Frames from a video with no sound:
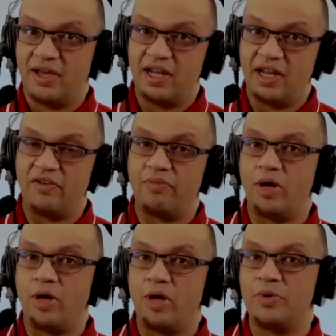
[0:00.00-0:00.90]
and have a
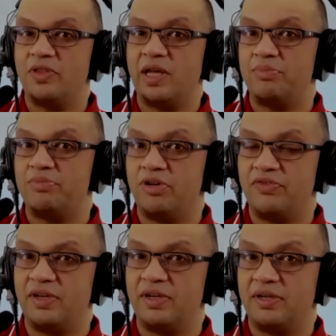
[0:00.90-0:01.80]
purpose for that
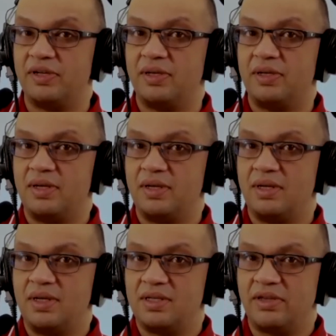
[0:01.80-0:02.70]
profit.
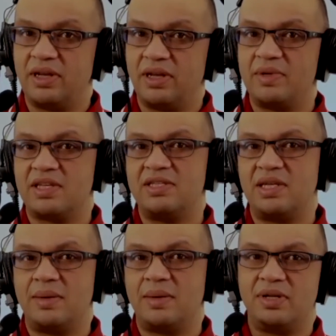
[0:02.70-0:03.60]
I think the
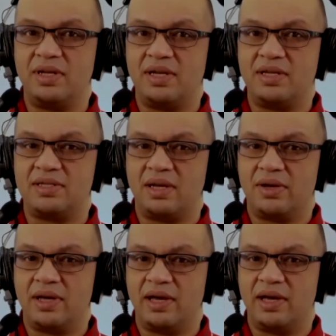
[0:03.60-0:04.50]
misconception is
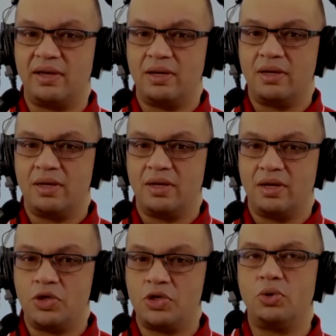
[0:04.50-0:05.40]
okay,
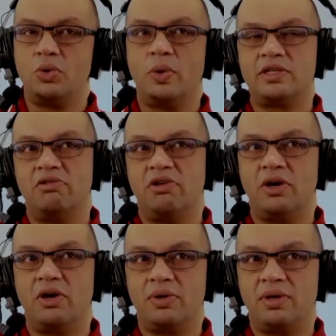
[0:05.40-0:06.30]
you should always
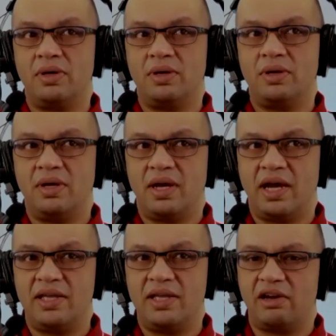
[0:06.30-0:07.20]
grow,
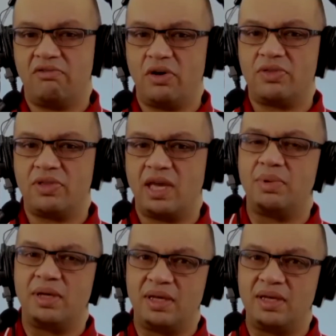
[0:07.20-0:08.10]
and that growth can
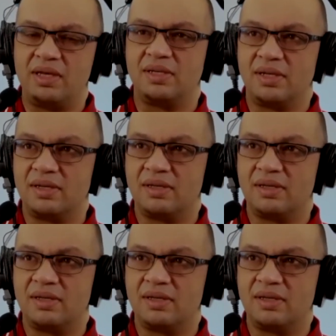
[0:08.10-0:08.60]
be easy.